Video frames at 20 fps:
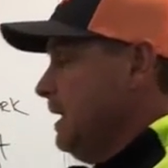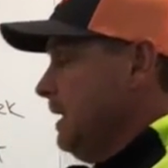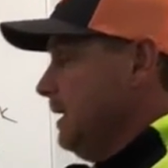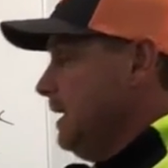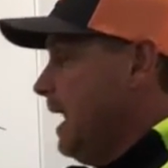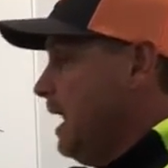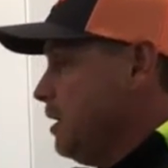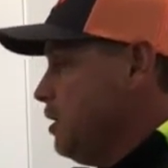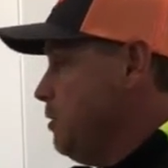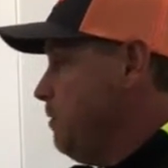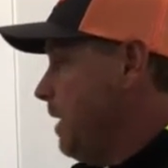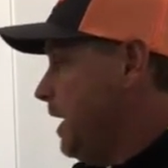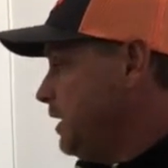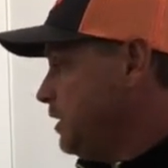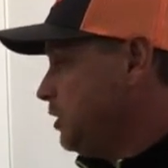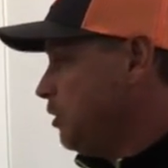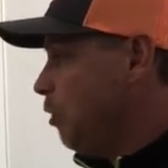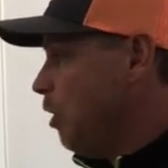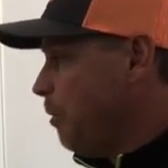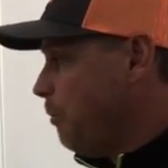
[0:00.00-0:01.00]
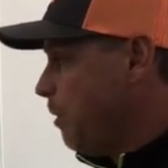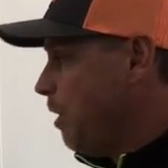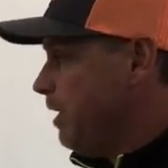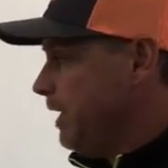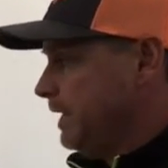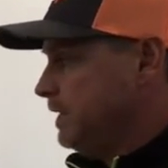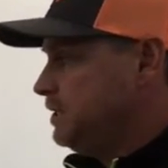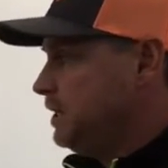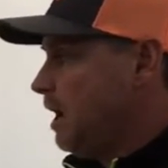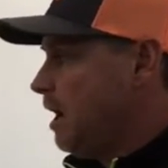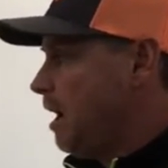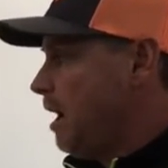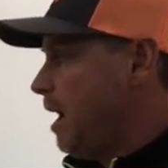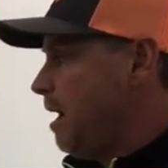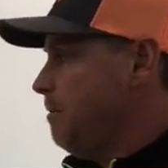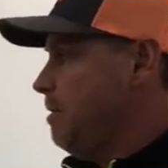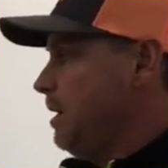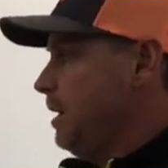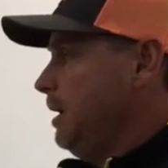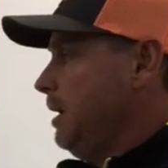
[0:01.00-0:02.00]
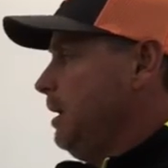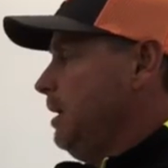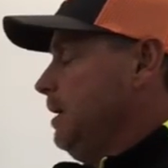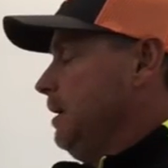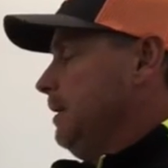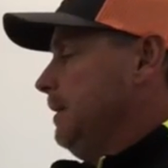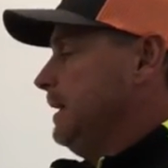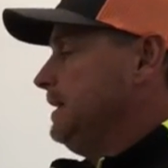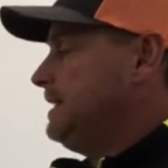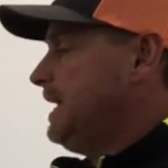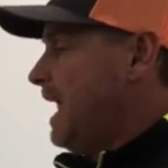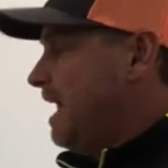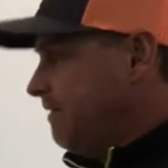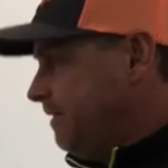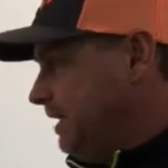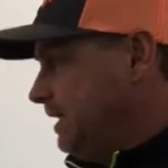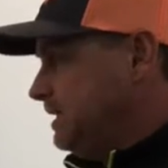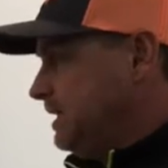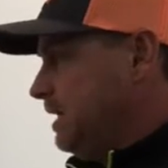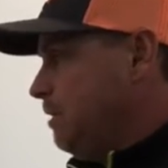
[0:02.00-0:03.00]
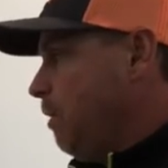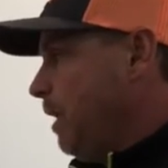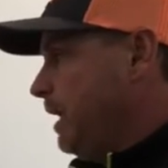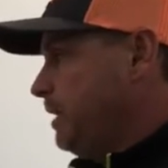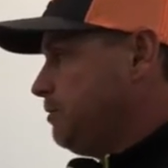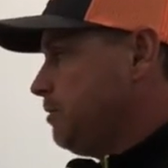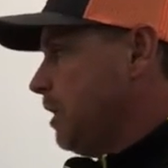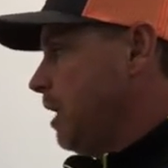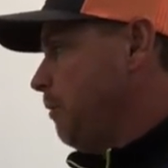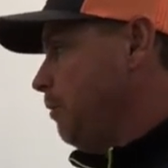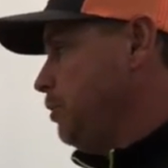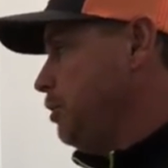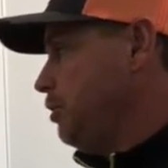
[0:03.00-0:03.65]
Now you may show up on a job that's having Z-Wave trouble.